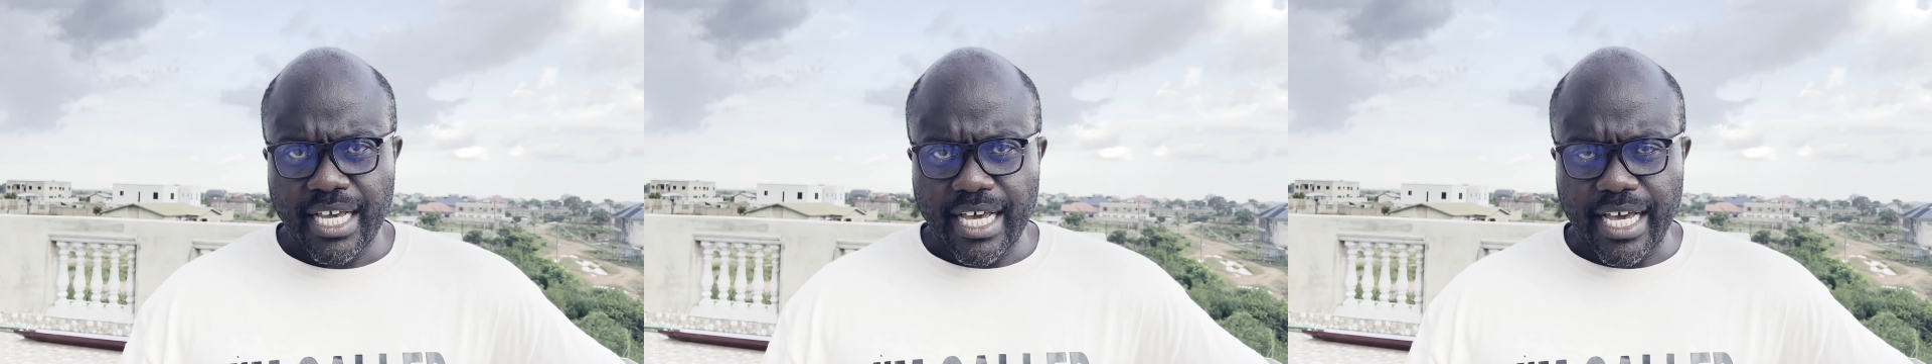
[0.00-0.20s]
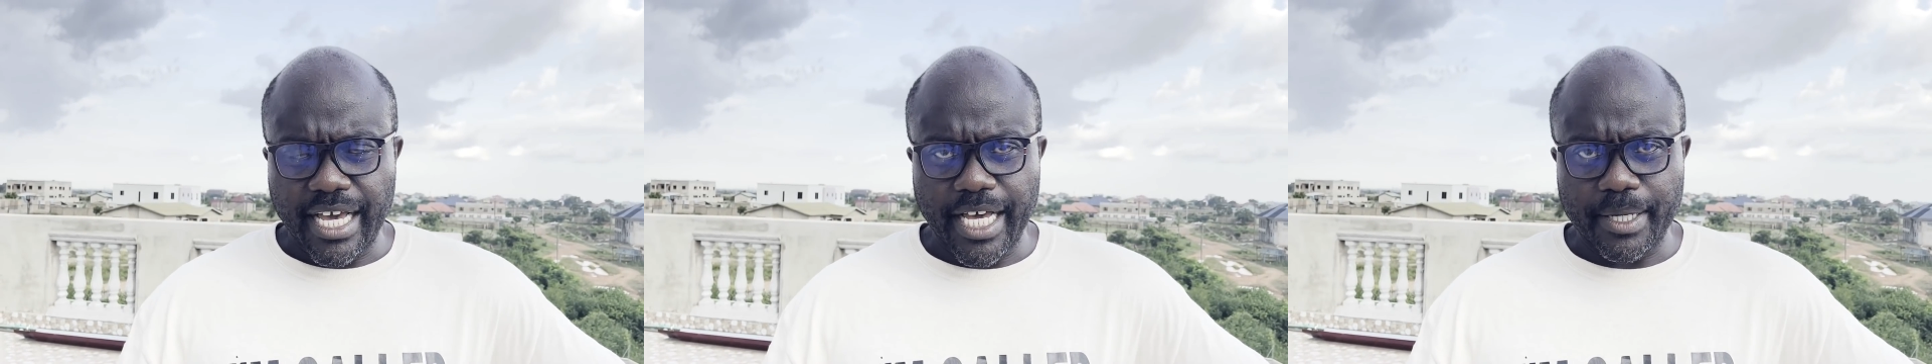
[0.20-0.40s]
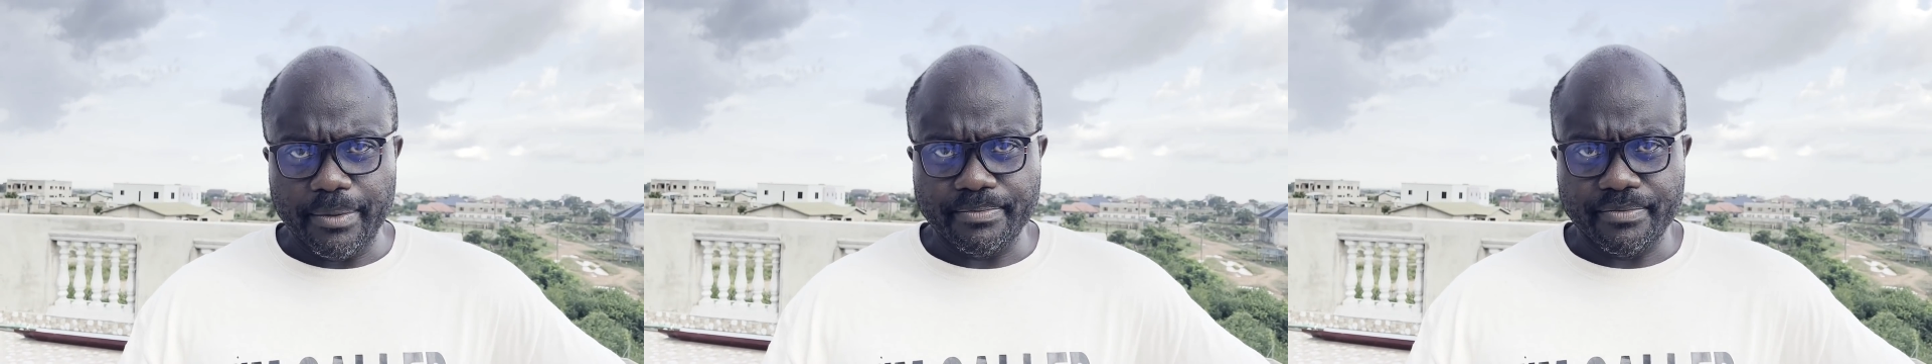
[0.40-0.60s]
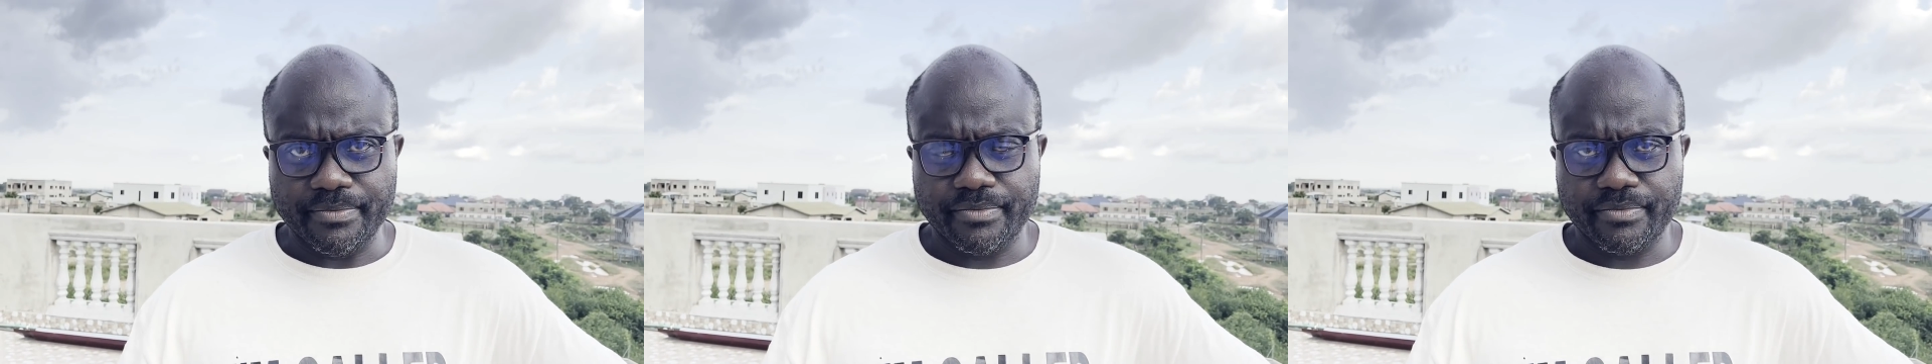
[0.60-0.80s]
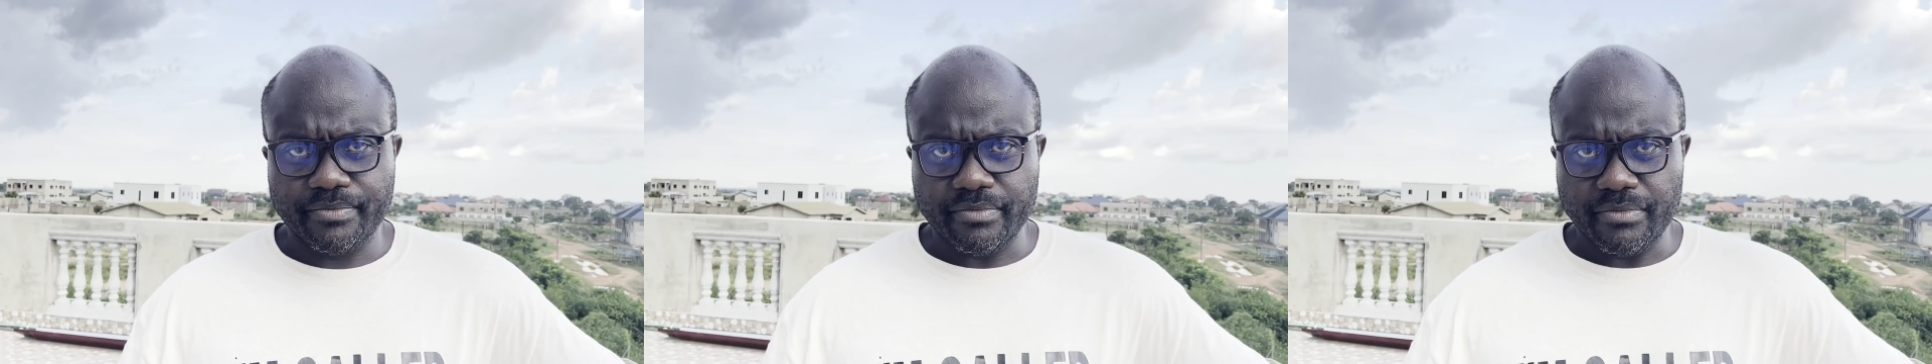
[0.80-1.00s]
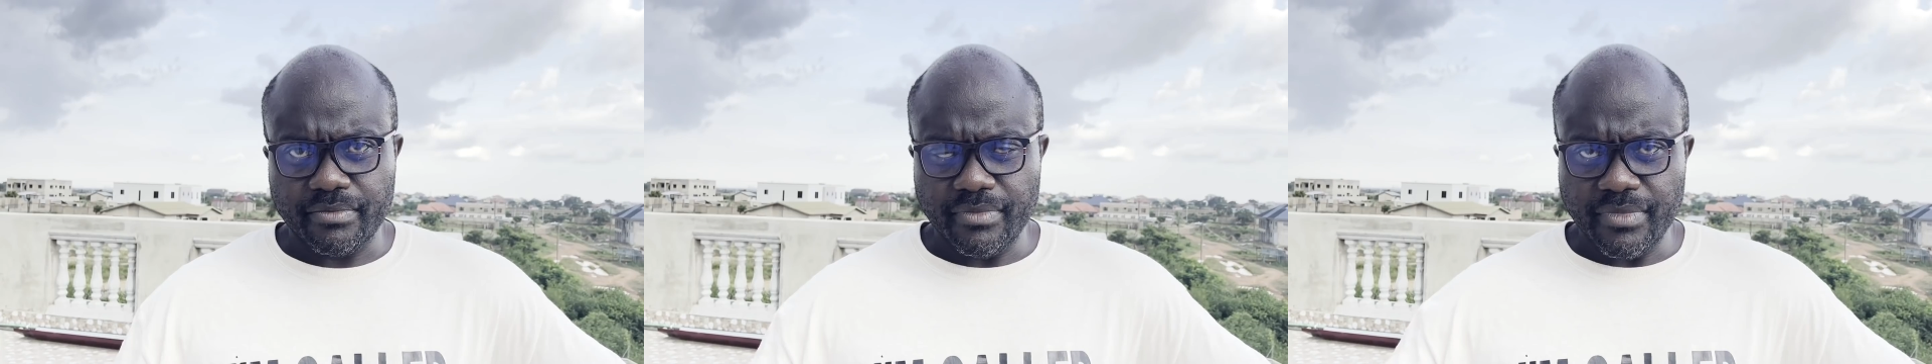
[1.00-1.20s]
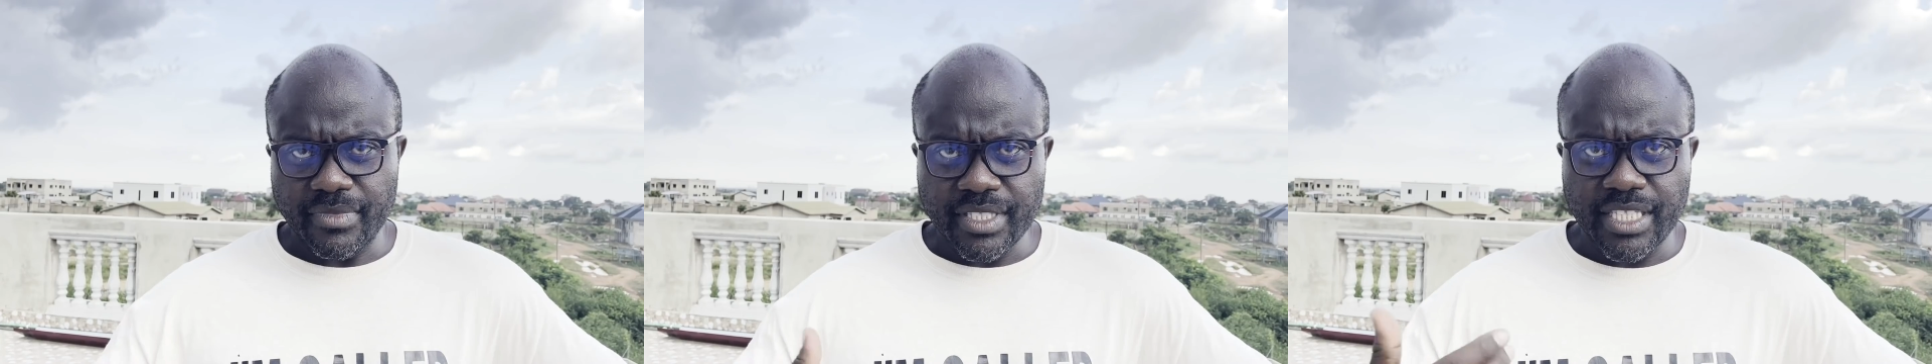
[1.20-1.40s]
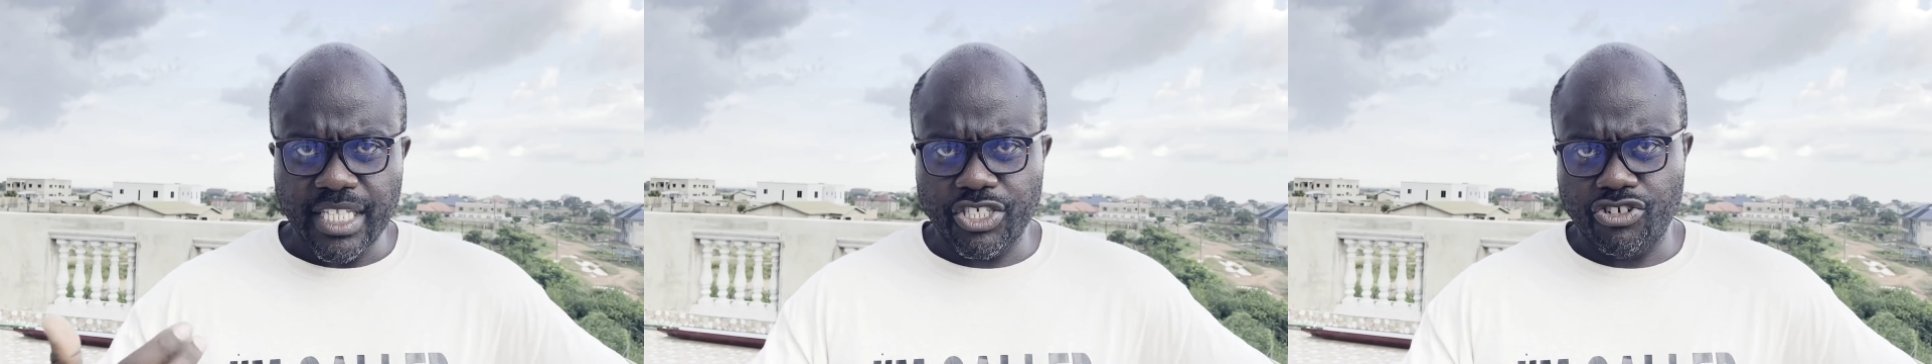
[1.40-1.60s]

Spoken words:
the